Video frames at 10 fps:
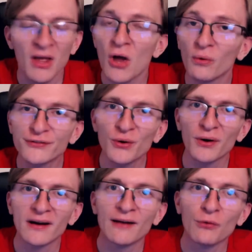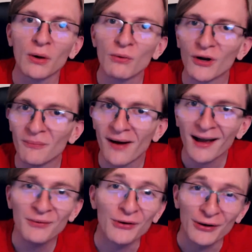What's going on, everyone? Welcome
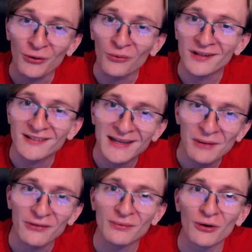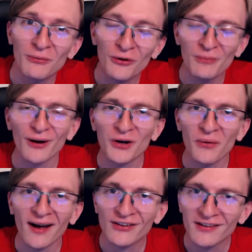back. We're here once again with some more Pokemon Go
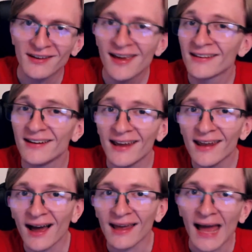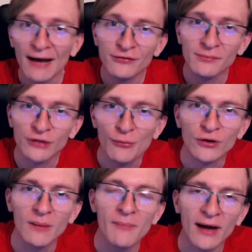action. Today, I have some Summer
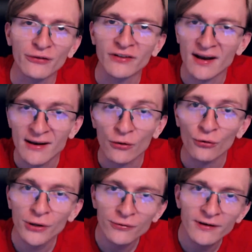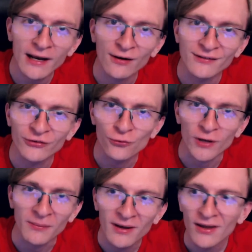Cup battles that I did earlier today on
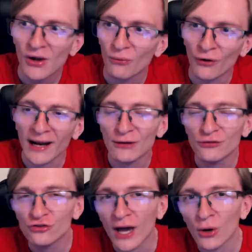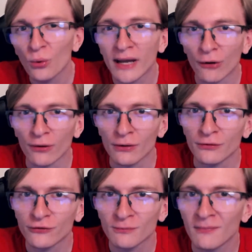stream, where I used Shadow
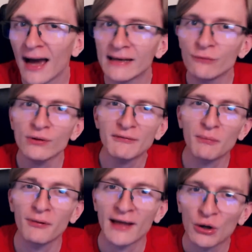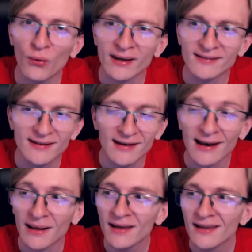Gyarados. I didn't really have a plan going into
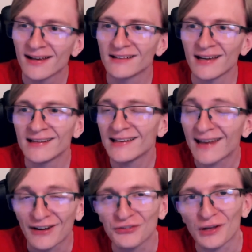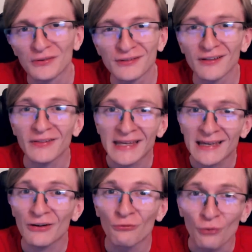today, because I didn't actually realize it was a
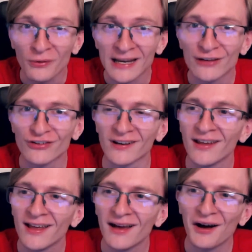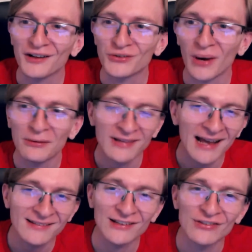league rotation. So I was
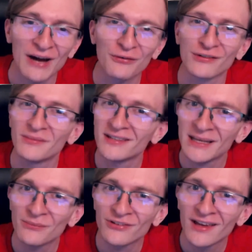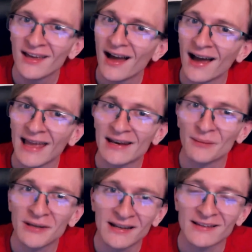asking chat for some teams. I ended
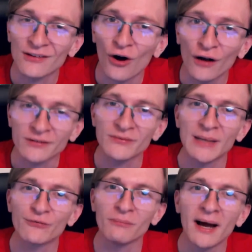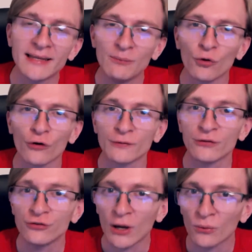up getting this awesome team from Mikey Morgs with
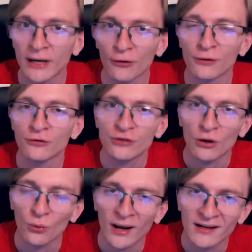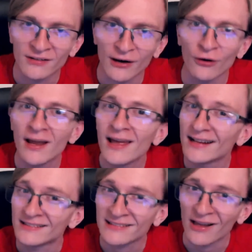Shadow Gyarados, Shadow Quagsire,
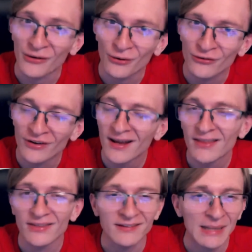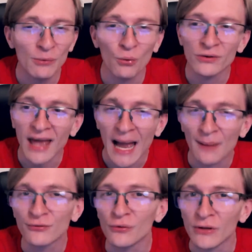and Skeleturge. The team was
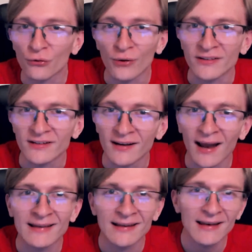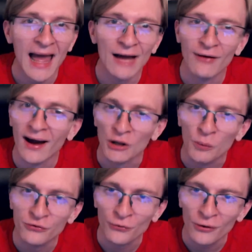absolutely crazy today. I didn't have high
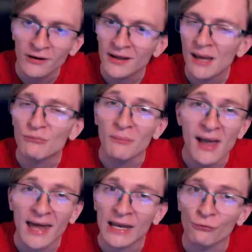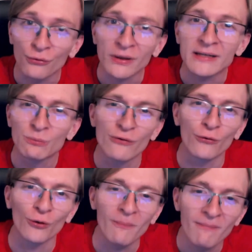hopes for it, but man, it really did
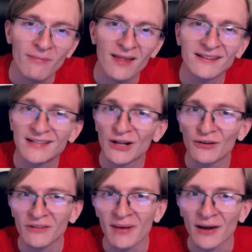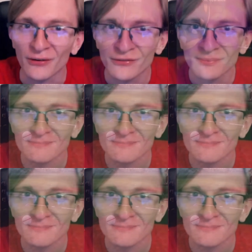perform. Let's take a look at the battles.